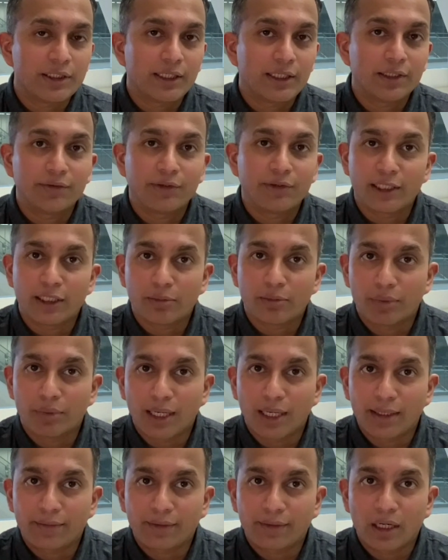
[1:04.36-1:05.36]
and training
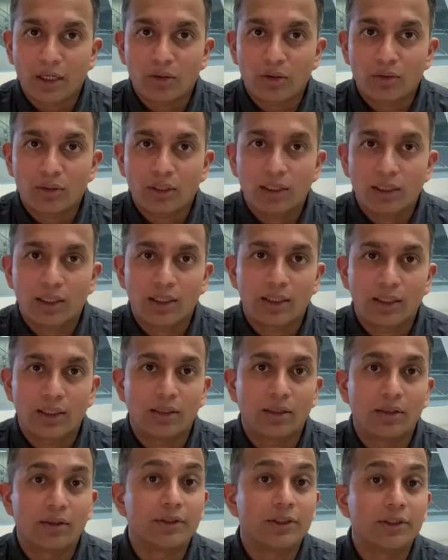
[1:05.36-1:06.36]
background,
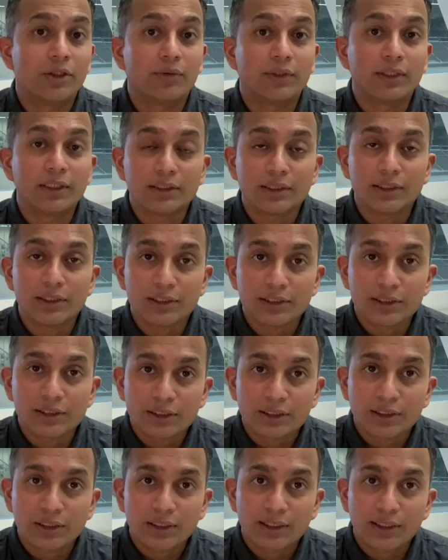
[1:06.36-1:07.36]
your research
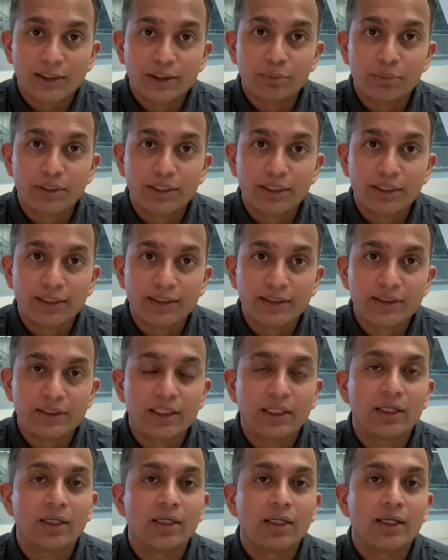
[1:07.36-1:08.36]
experience,
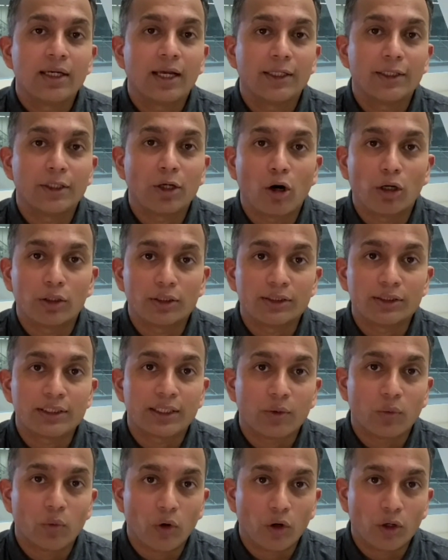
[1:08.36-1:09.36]
any honors and
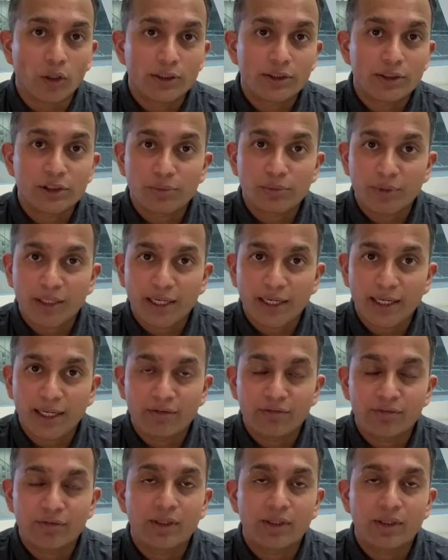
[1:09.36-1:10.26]
awards you may have,